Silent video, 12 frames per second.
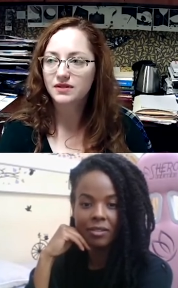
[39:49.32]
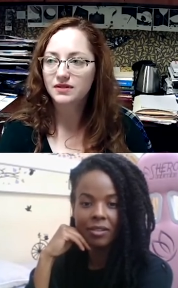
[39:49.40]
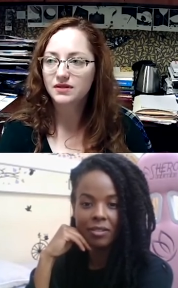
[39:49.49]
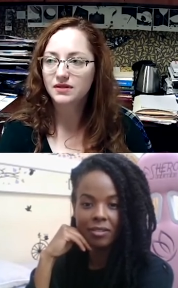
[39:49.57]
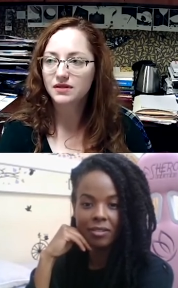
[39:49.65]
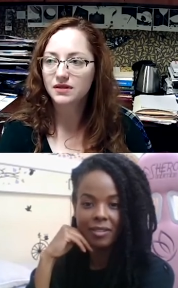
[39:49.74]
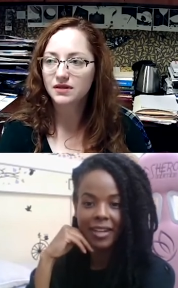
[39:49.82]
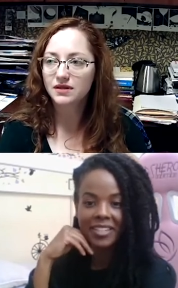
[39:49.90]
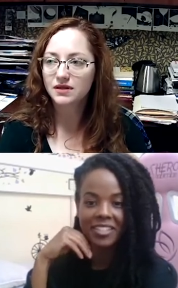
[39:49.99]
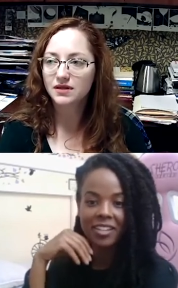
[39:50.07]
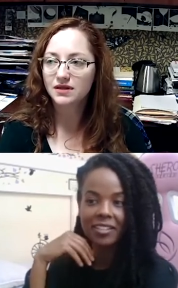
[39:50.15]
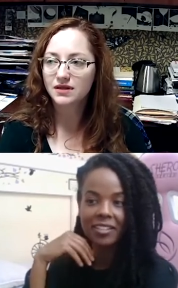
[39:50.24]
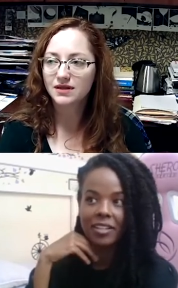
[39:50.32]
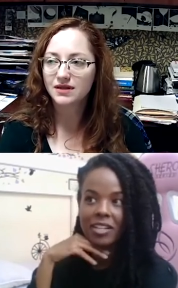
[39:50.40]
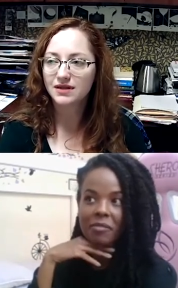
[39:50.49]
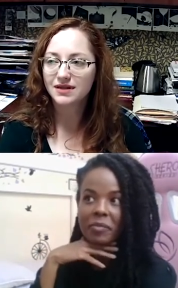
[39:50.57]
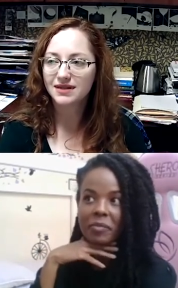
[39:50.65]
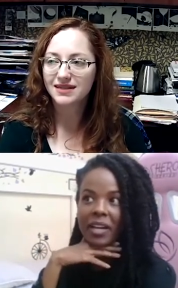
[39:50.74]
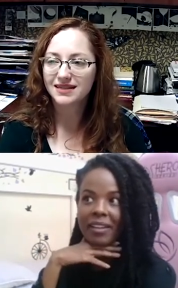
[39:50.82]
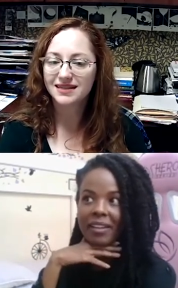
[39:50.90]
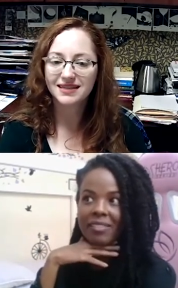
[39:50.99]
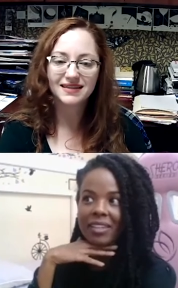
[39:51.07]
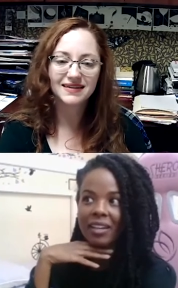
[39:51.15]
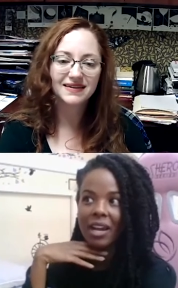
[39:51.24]
Speaker 1: Oh, hi, John. Um, I
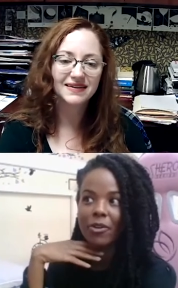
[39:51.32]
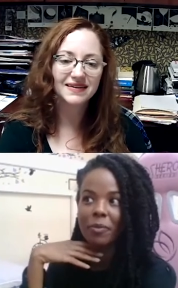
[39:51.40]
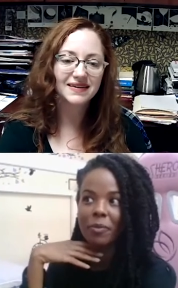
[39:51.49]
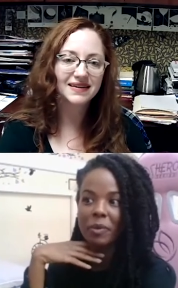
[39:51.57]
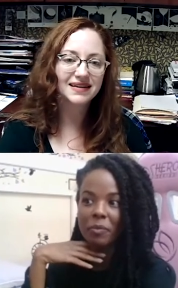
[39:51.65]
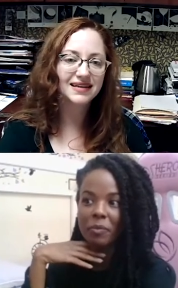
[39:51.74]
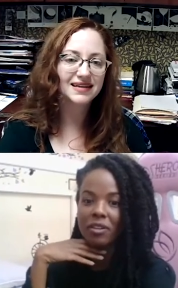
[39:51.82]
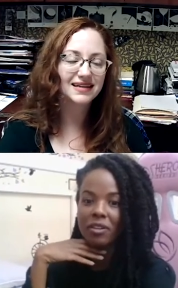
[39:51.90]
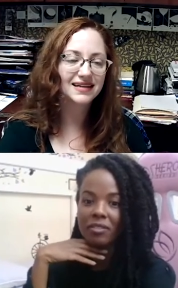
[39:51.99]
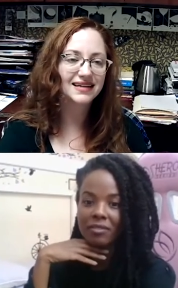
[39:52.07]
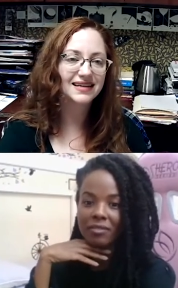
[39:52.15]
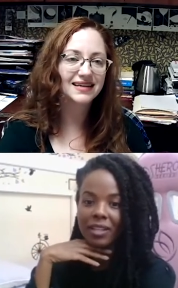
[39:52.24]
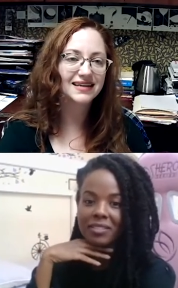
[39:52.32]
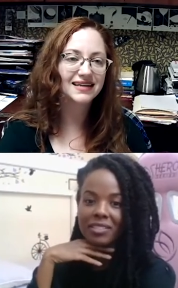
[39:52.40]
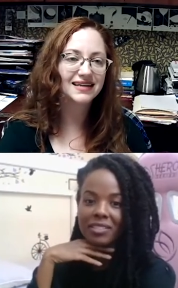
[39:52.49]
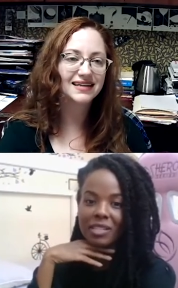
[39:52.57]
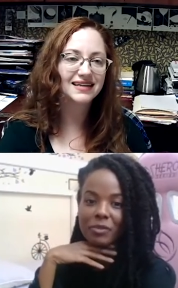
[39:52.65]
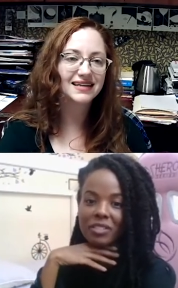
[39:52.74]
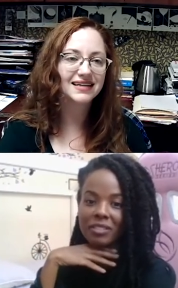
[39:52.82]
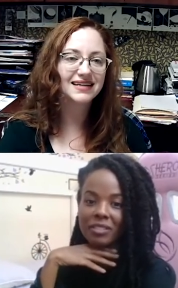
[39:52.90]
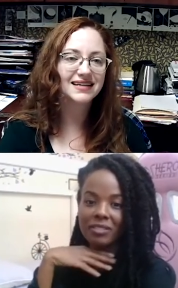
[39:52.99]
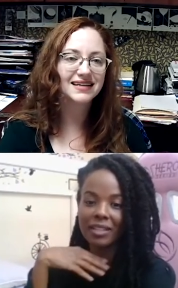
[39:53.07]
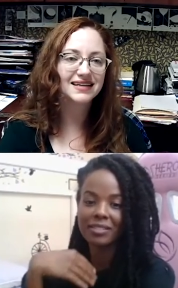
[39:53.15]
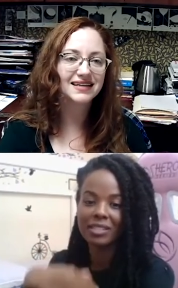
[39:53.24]
think I remember. That's the name of
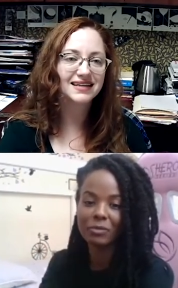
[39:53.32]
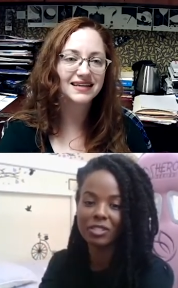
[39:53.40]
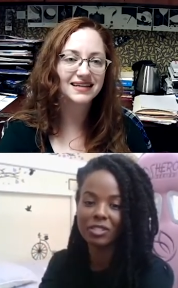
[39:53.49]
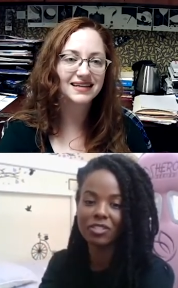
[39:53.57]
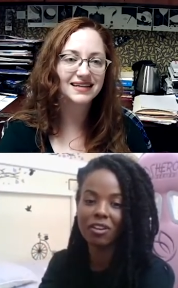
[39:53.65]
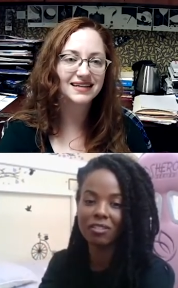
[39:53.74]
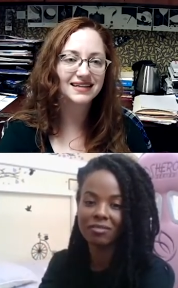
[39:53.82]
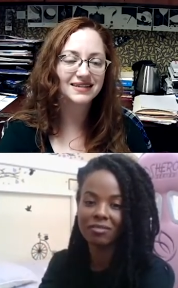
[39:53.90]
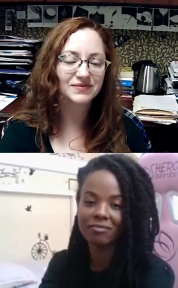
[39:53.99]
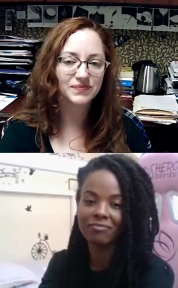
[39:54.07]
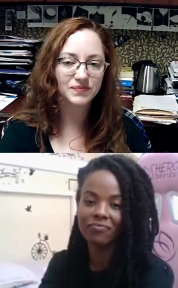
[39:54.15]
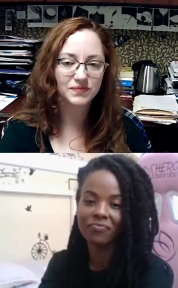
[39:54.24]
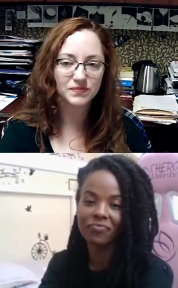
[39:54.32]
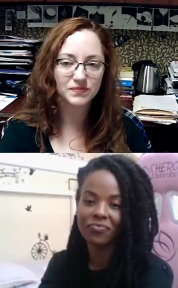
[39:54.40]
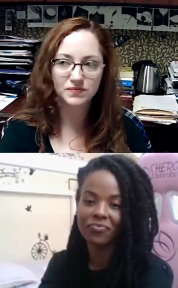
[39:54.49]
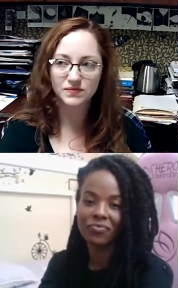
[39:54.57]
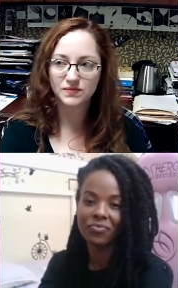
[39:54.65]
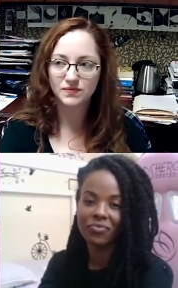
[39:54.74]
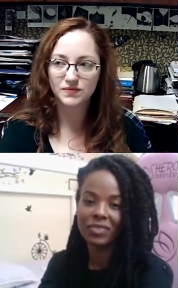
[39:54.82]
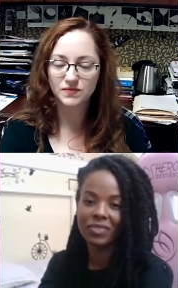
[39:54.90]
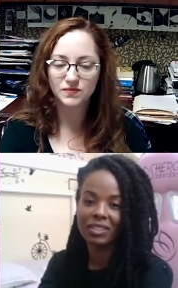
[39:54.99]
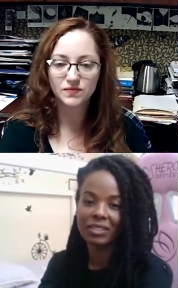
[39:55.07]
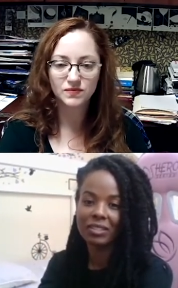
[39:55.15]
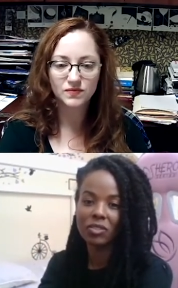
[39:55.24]
this. That's the name of the song.
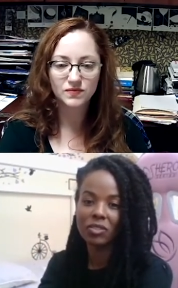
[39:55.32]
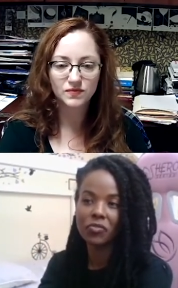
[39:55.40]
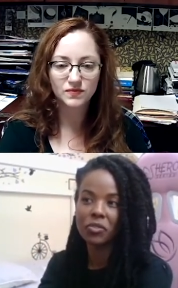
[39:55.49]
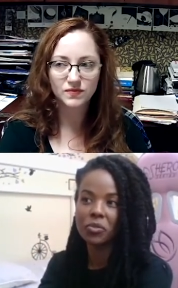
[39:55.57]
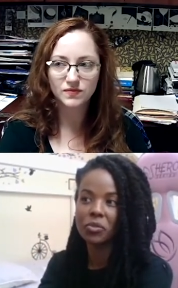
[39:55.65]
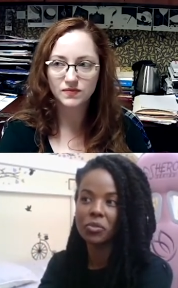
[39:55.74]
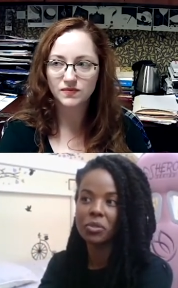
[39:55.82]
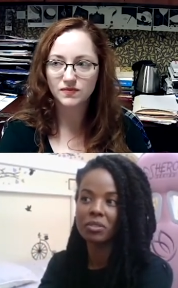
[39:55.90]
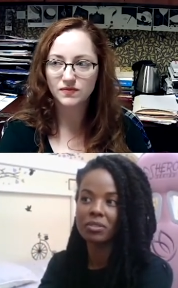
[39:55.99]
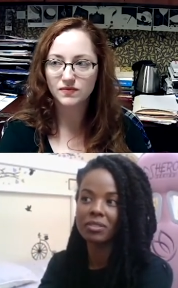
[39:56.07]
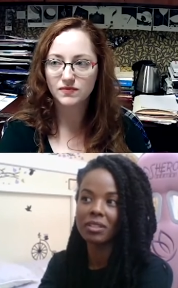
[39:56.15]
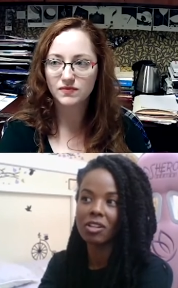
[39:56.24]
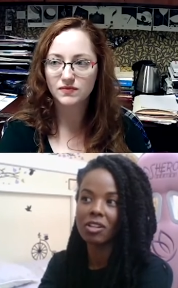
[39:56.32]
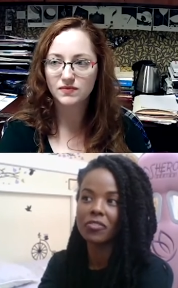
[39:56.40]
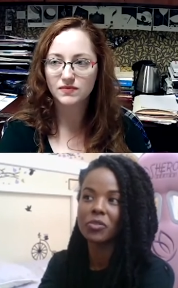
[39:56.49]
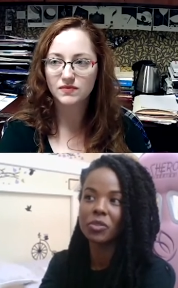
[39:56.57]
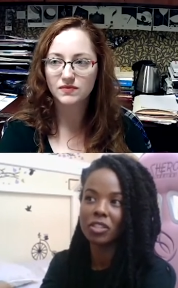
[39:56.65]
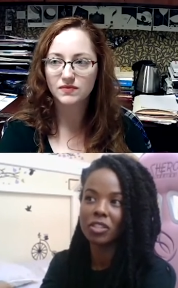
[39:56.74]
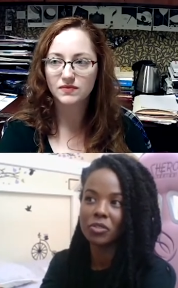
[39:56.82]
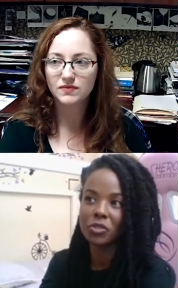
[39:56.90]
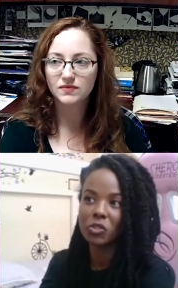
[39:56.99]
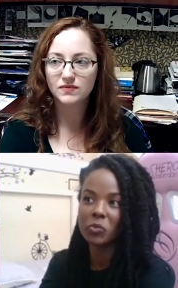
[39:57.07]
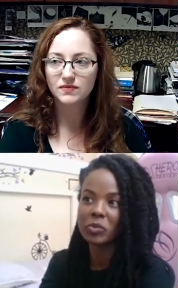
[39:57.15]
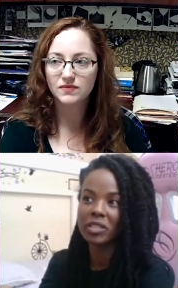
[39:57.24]
So if you Googled or if you went on
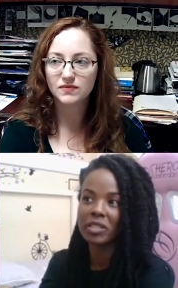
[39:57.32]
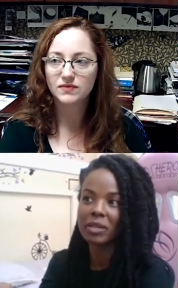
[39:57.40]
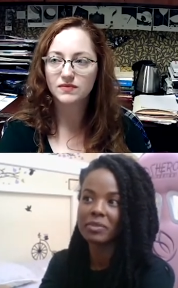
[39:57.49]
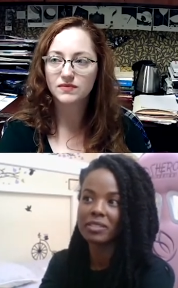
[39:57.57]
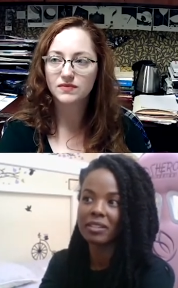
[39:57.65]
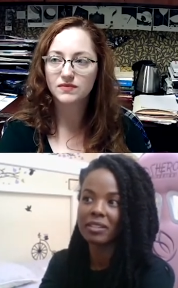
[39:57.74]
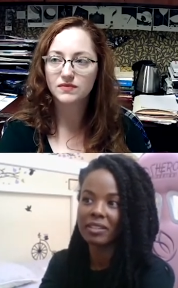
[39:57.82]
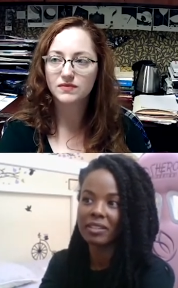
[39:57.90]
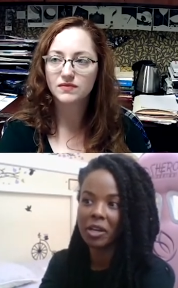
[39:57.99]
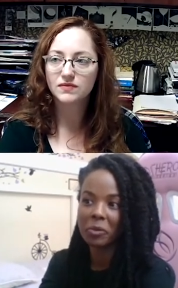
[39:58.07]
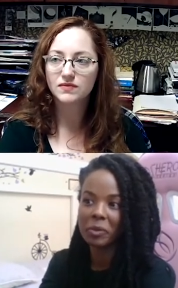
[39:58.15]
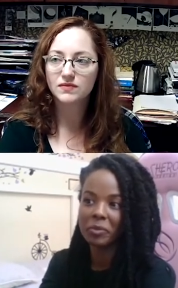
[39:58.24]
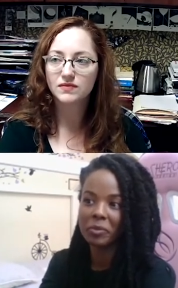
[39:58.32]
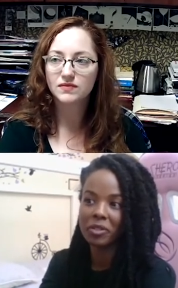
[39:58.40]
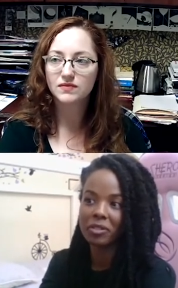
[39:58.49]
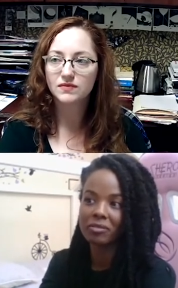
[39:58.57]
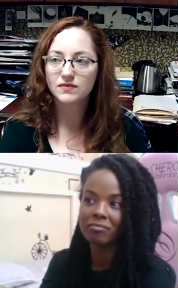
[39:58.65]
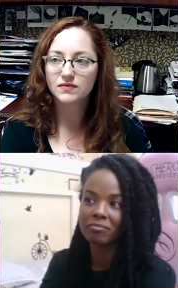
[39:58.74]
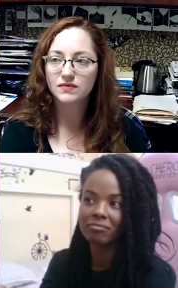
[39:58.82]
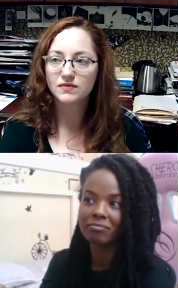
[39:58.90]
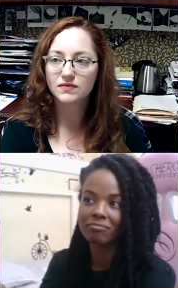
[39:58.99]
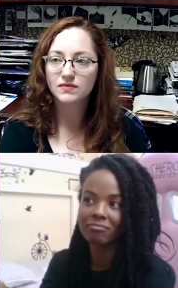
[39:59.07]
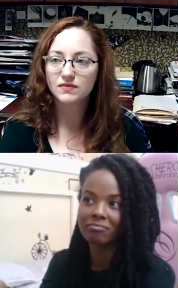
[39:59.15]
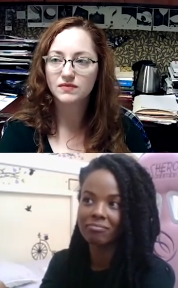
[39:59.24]
YouTube and typed in, I think I remember
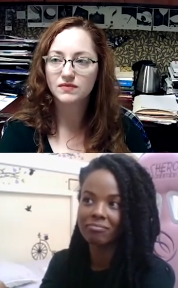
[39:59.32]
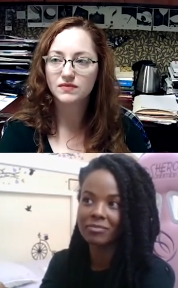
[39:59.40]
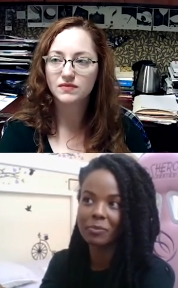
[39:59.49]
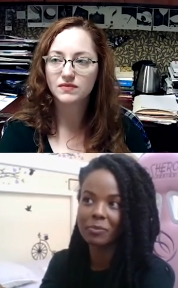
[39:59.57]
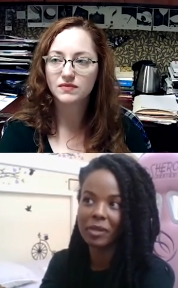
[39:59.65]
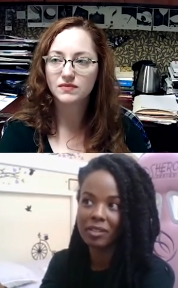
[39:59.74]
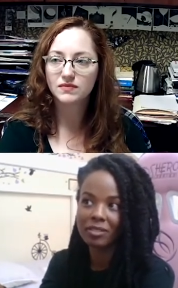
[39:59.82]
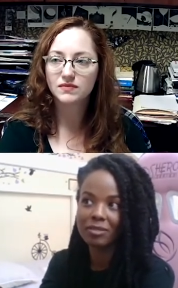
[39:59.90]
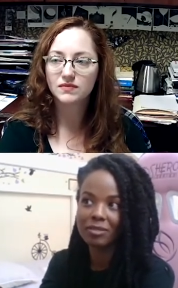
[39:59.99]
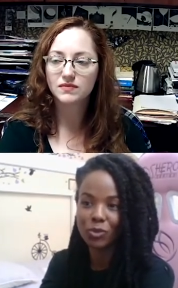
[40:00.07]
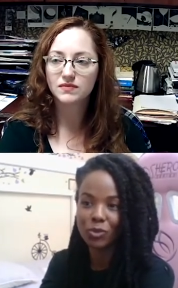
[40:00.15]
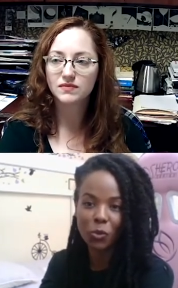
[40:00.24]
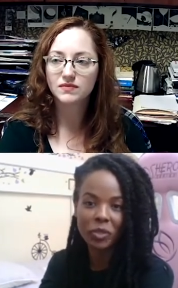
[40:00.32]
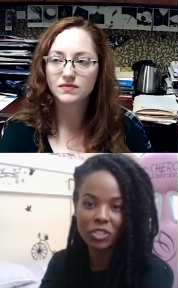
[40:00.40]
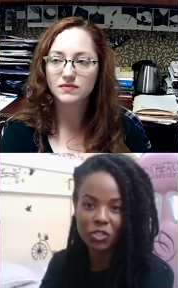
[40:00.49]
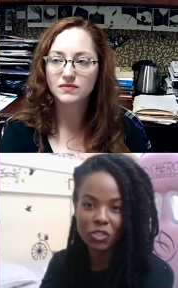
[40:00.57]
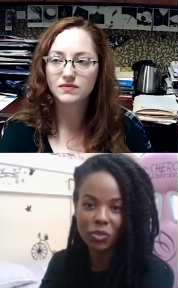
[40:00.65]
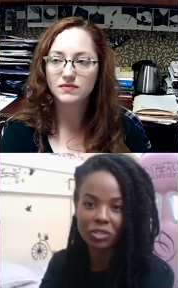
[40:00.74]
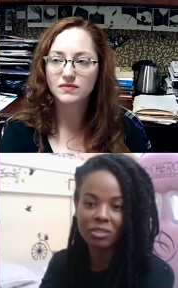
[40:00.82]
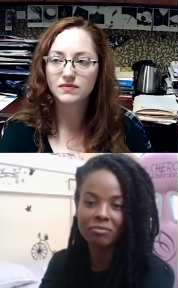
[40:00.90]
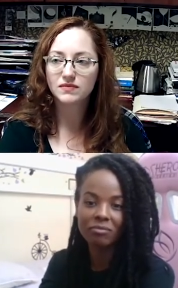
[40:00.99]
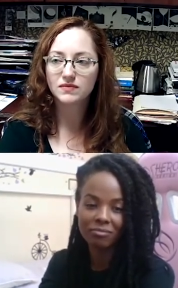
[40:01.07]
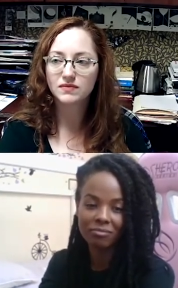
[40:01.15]
space Roman and Jewel,